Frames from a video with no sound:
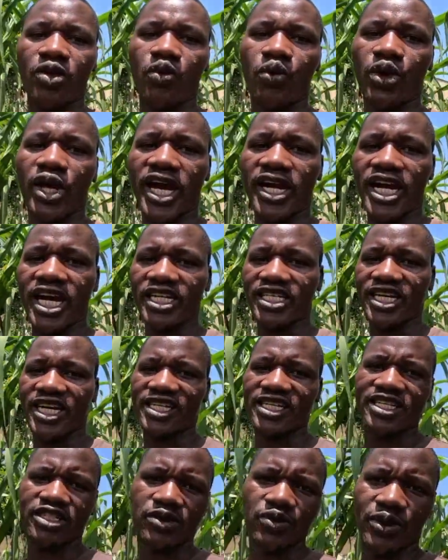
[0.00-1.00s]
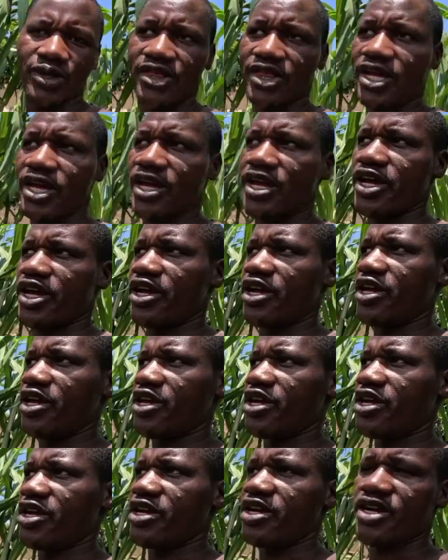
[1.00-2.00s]
we had a challenge with
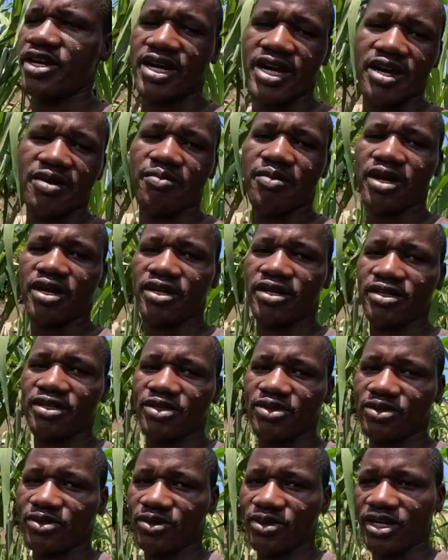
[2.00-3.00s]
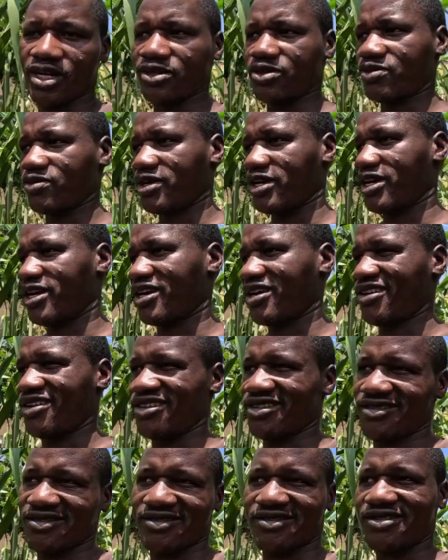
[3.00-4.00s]
the NEMA so that's why I
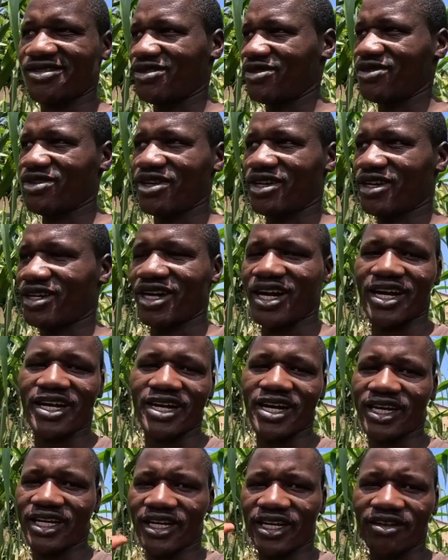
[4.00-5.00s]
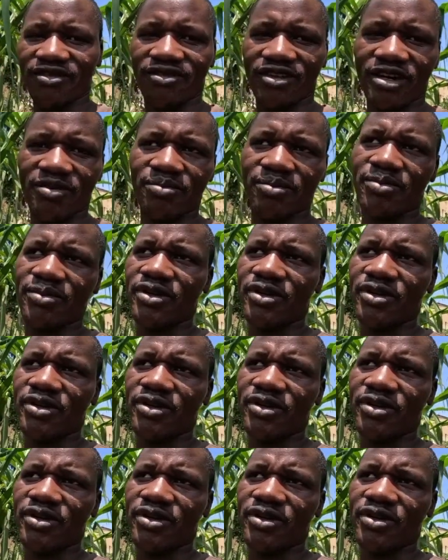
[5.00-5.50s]
you know, kind of gave up